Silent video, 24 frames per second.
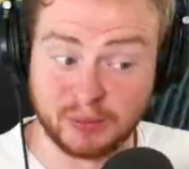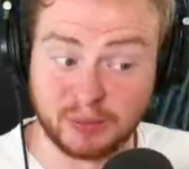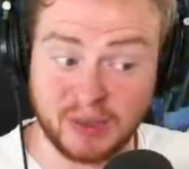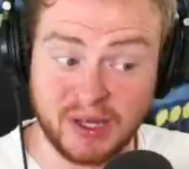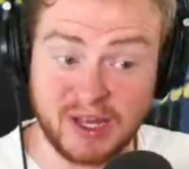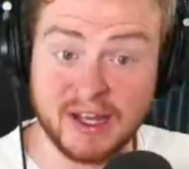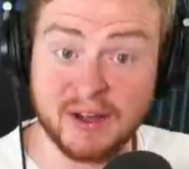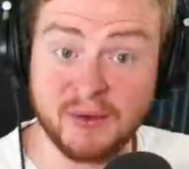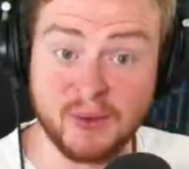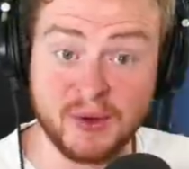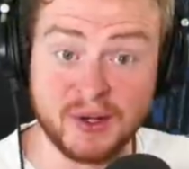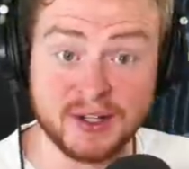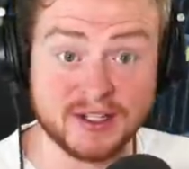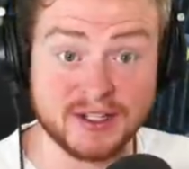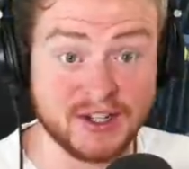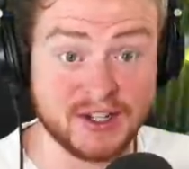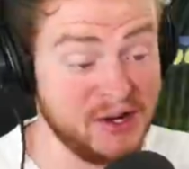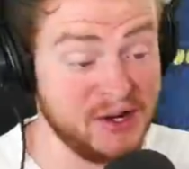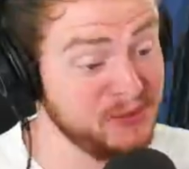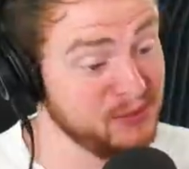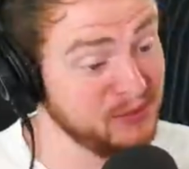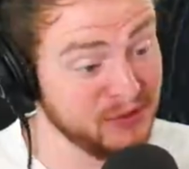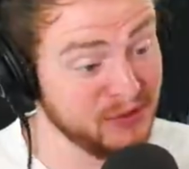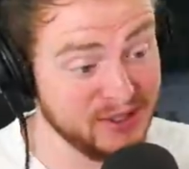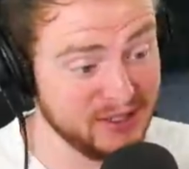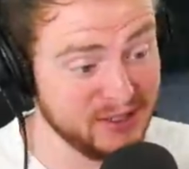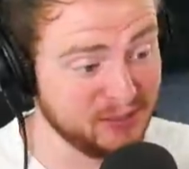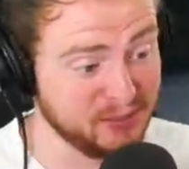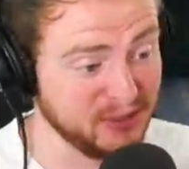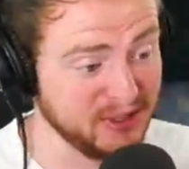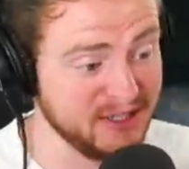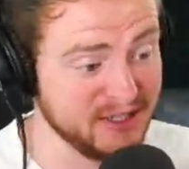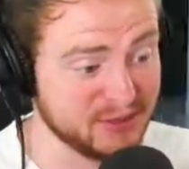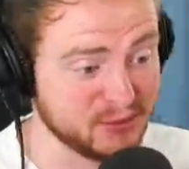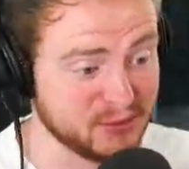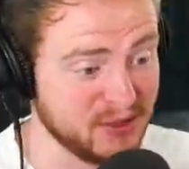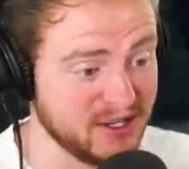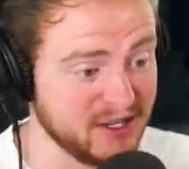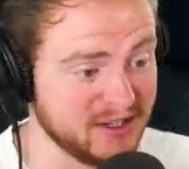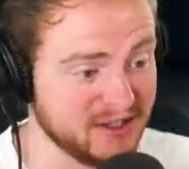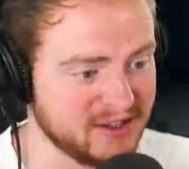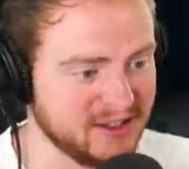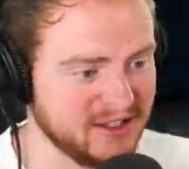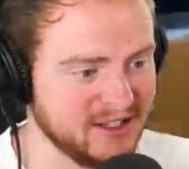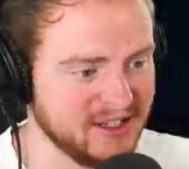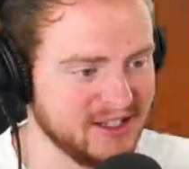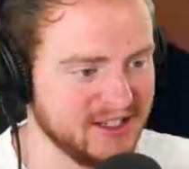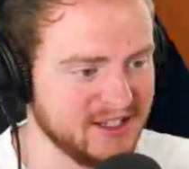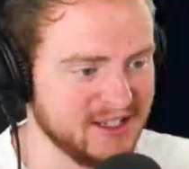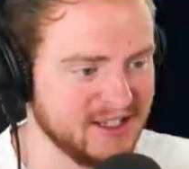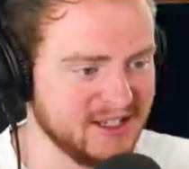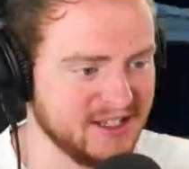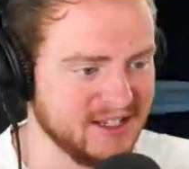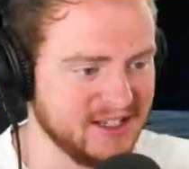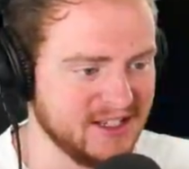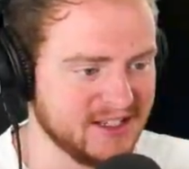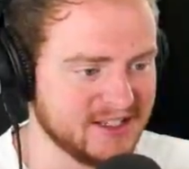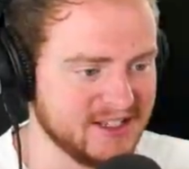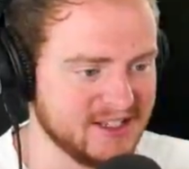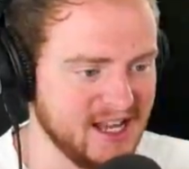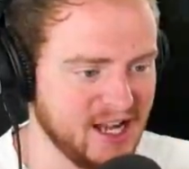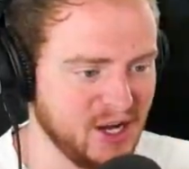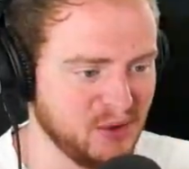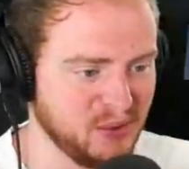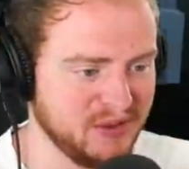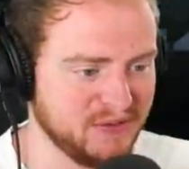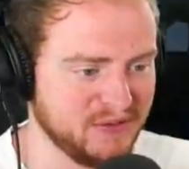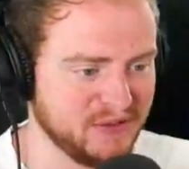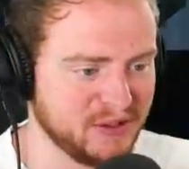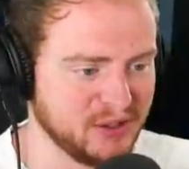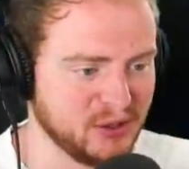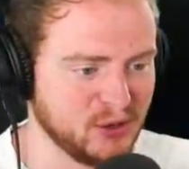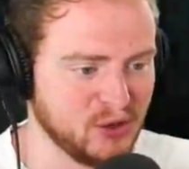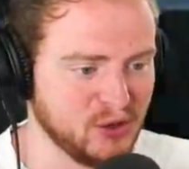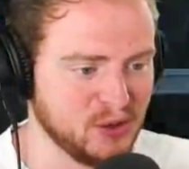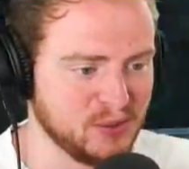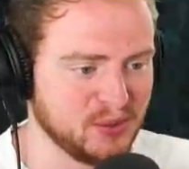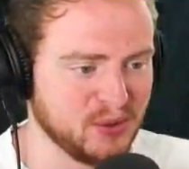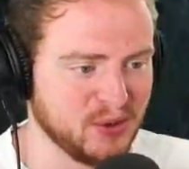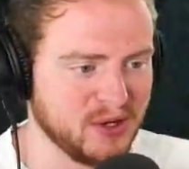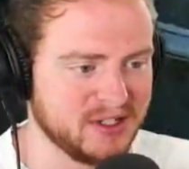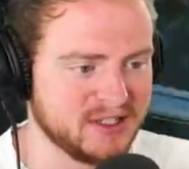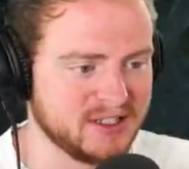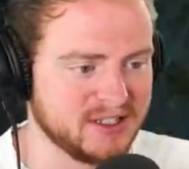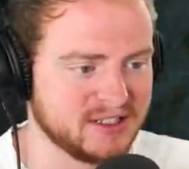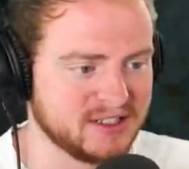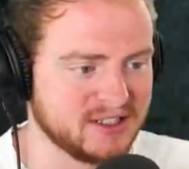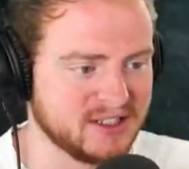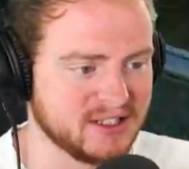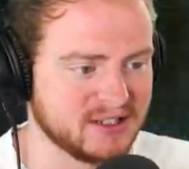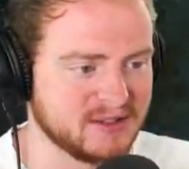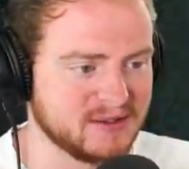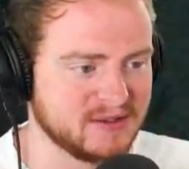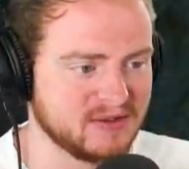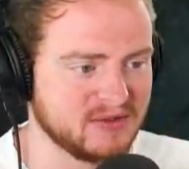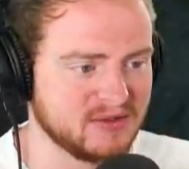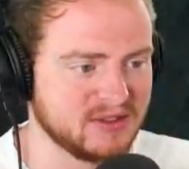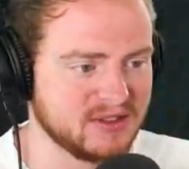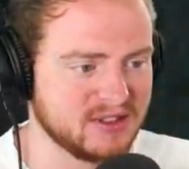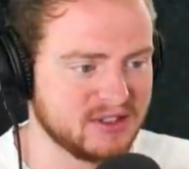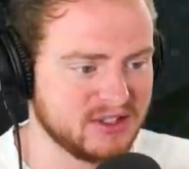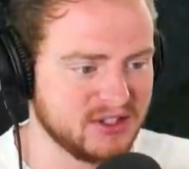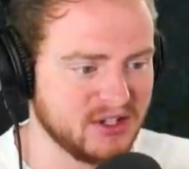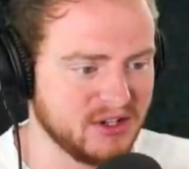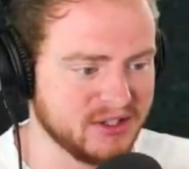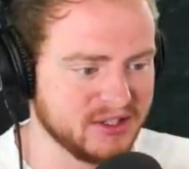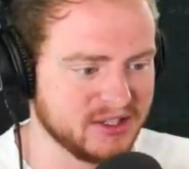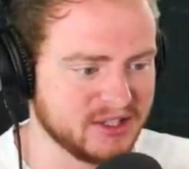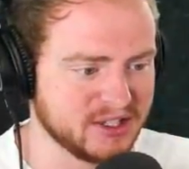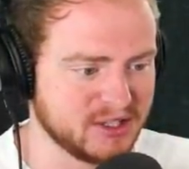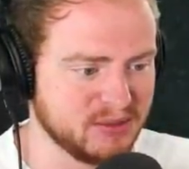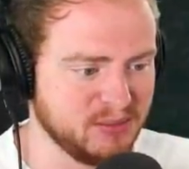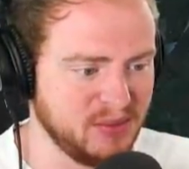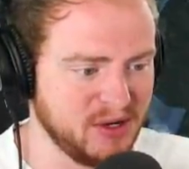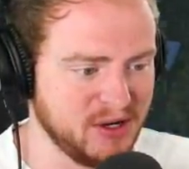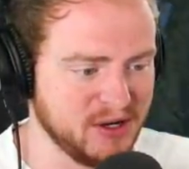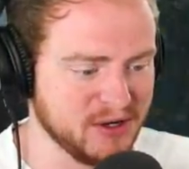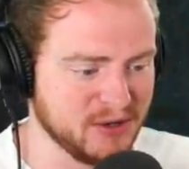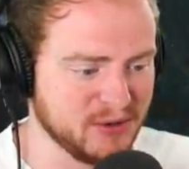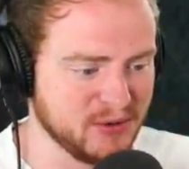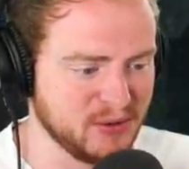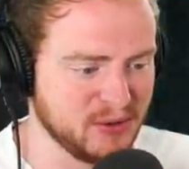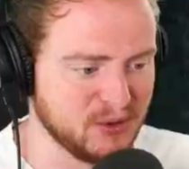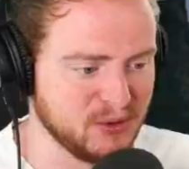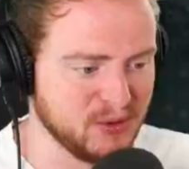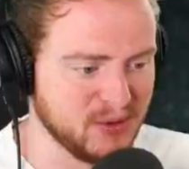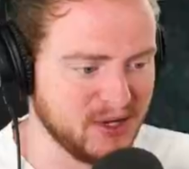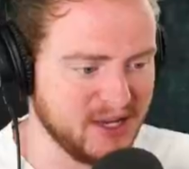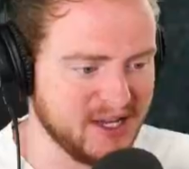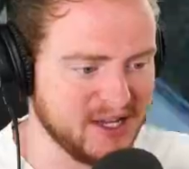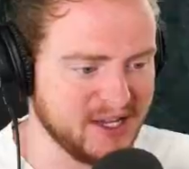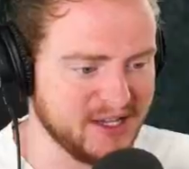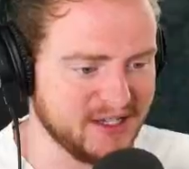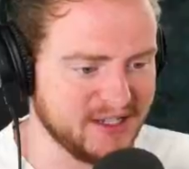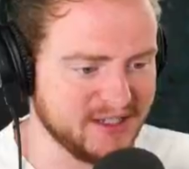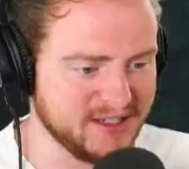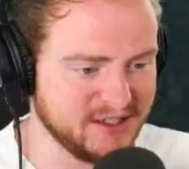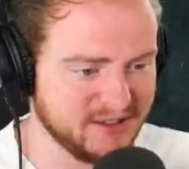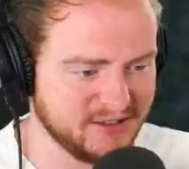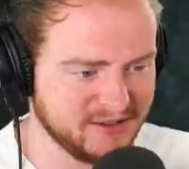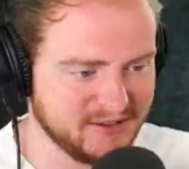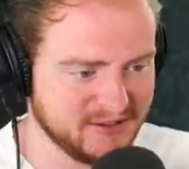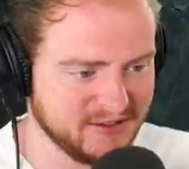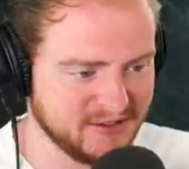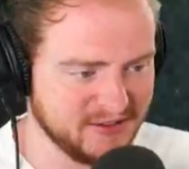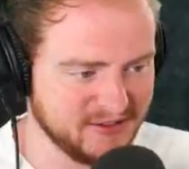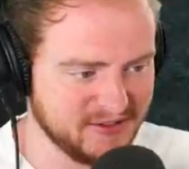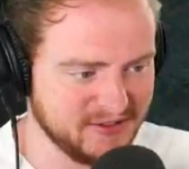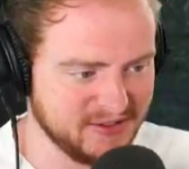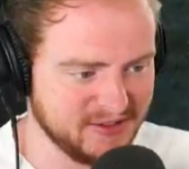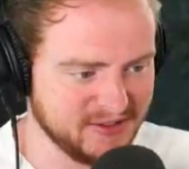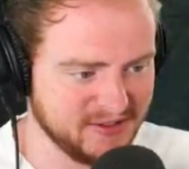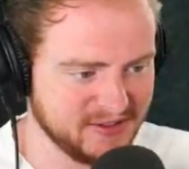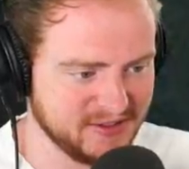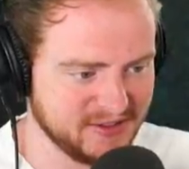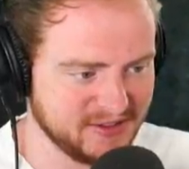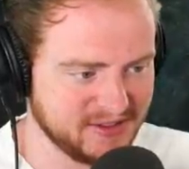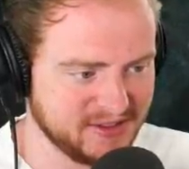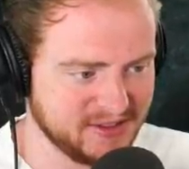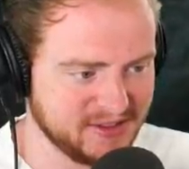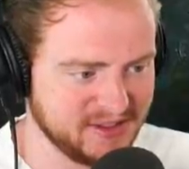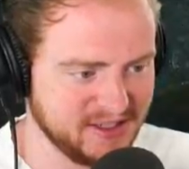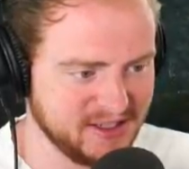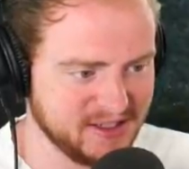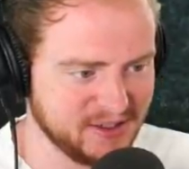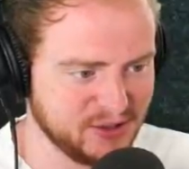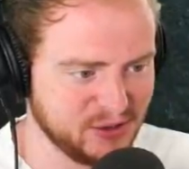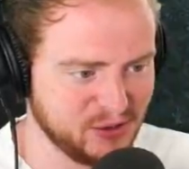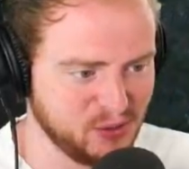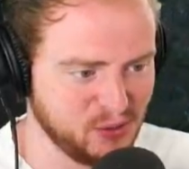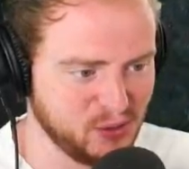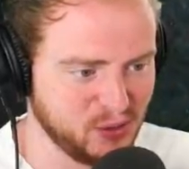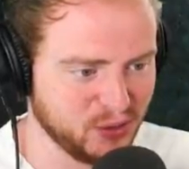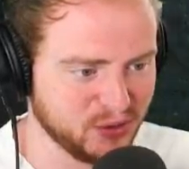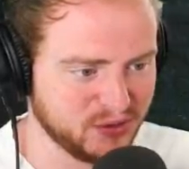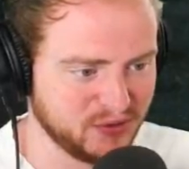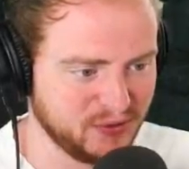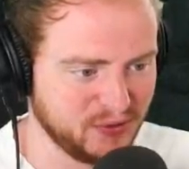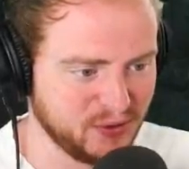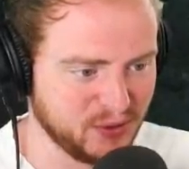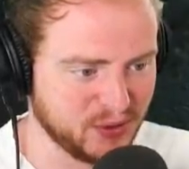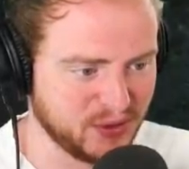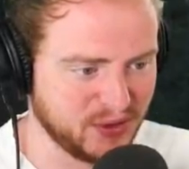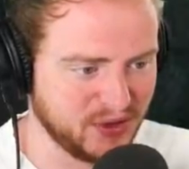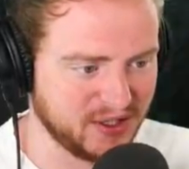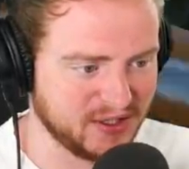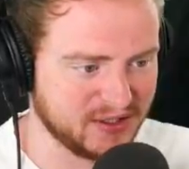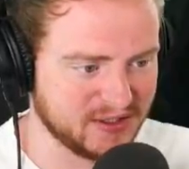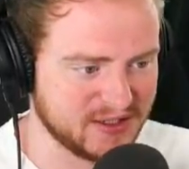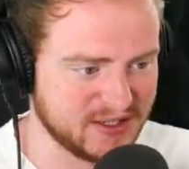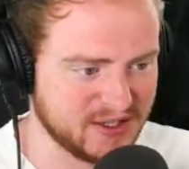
bit, which I'm really pleased with, is now we've incorporated the giant spiral in the little waterfall thing.